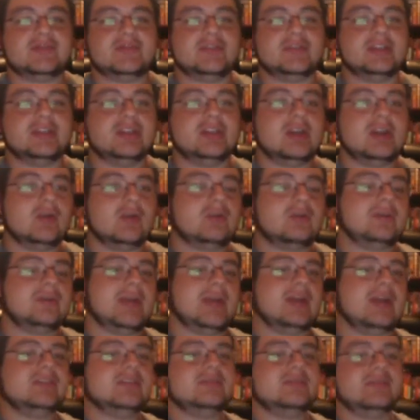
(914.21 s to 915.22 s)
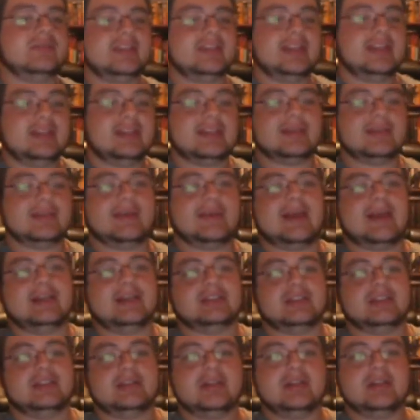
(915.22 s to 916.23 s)
for lower amounts of healing
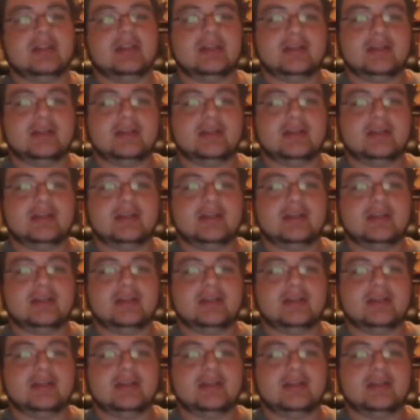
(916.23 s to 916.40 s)
magic.